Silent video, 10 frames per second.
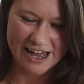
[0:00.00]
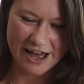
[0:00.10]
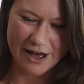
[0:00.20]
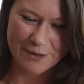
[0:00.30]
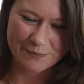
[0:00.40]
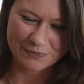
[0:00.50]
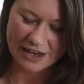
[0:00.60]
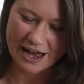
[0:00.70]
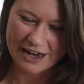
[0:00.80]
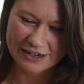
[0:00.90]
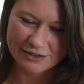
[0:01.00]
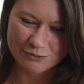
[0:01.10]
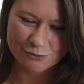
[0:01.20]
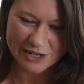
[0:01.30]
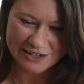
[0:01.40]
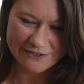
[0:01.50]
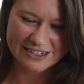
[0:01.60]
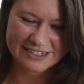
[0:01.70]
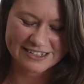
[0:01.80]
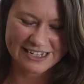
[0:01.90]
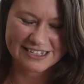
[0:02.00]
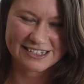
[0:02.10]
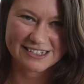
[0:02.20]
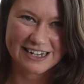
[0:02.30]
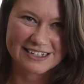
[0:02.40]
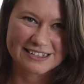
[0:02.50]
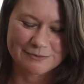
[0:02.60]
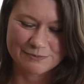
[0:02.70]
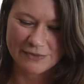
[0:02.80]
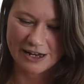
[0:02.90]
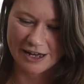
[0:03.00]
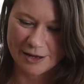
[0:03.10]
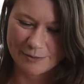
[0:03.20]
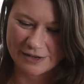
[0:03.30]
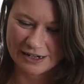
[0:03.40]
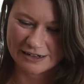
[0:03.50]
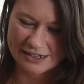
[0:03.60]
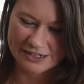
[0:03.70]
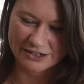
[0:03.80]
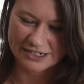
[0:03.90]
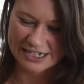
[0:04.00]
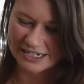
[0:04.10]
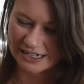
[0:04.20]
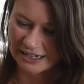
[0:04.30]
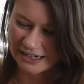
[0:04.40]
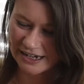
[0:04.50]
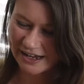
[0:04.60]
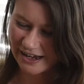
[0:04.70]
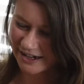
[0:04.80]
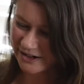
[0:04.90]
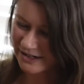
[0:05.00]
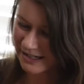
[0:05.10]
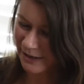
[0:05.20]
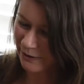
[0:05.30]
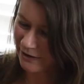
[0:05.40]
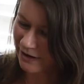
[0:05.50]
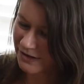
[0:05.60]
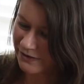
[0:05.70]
And when I first assessed this item and its condition, I noticed that there were lots